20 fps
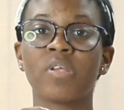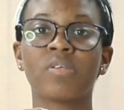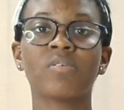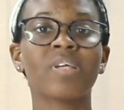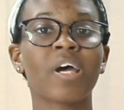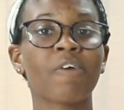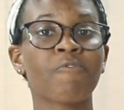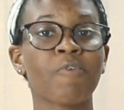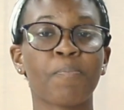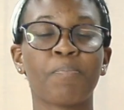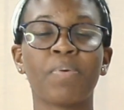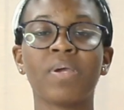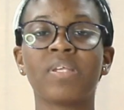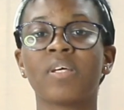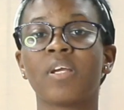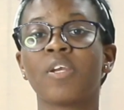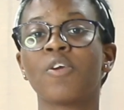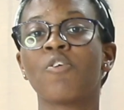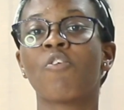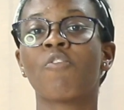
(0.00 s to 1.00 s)
you do that
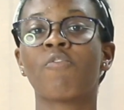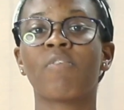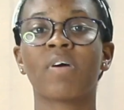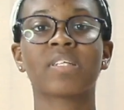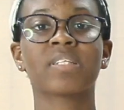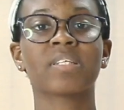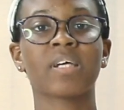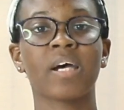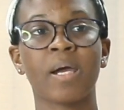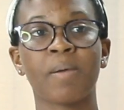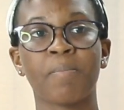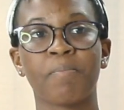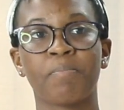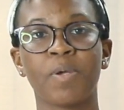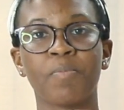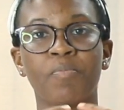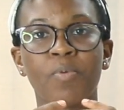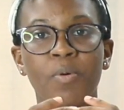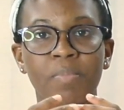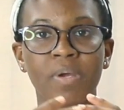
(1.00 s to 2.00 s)
repeatedly over time,
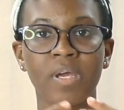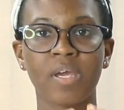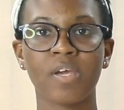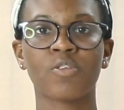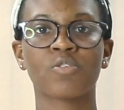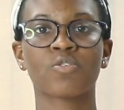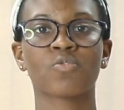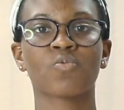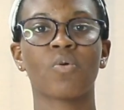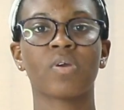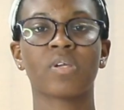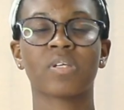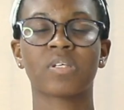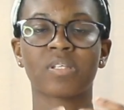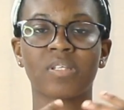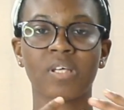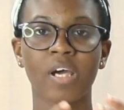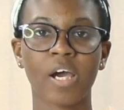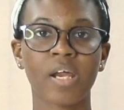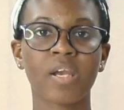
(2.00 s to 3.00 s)
people begin to
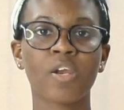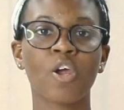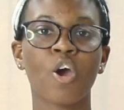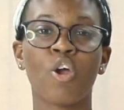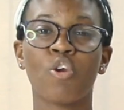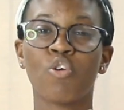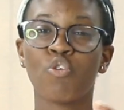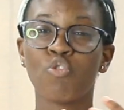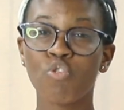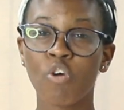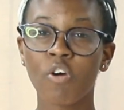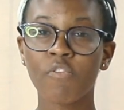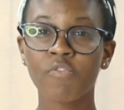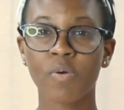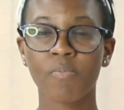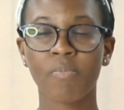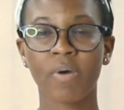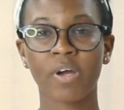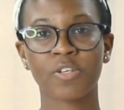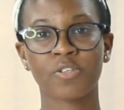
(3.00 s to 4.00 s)
understand, love
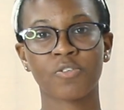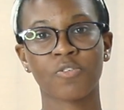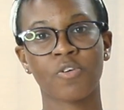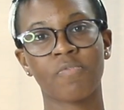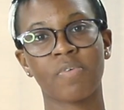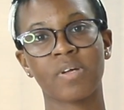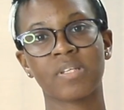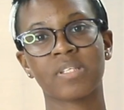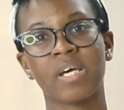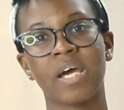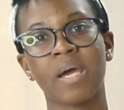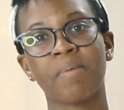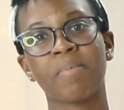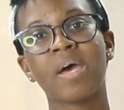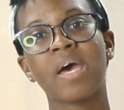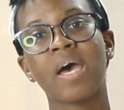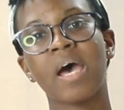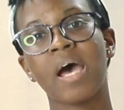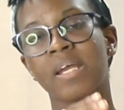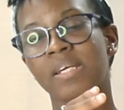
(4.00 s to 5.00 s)
your brand story over time,
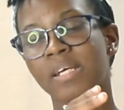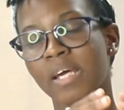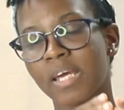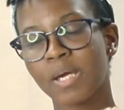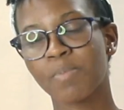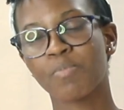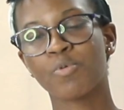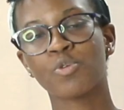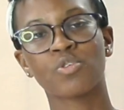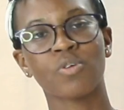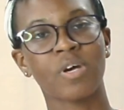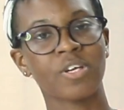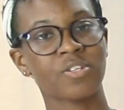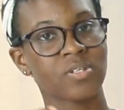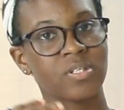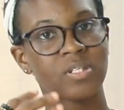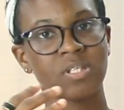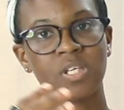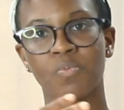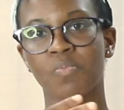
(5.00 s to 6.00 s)
and they're able to
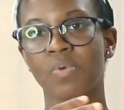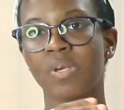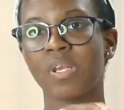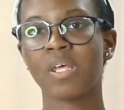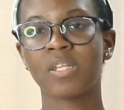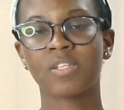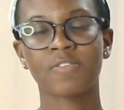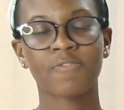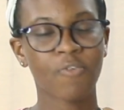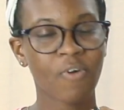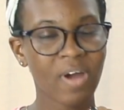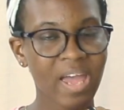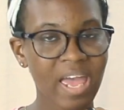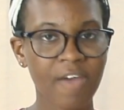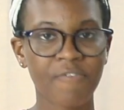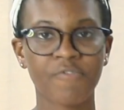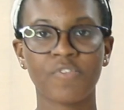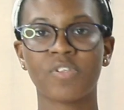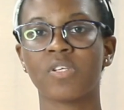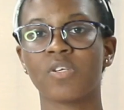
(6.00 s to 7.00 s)
associate with it for
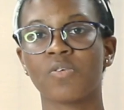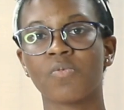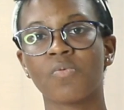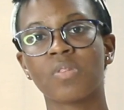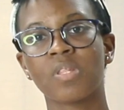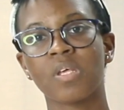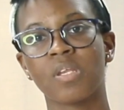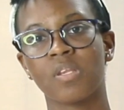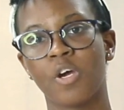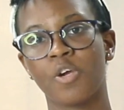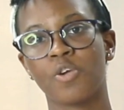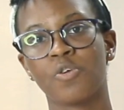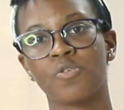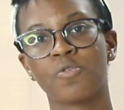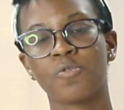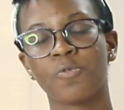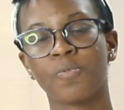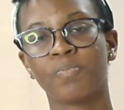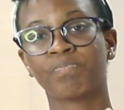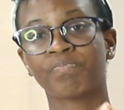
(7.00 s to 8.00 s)
every single thing that you
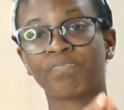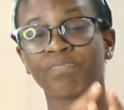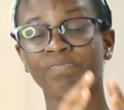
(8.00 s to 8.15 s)
do.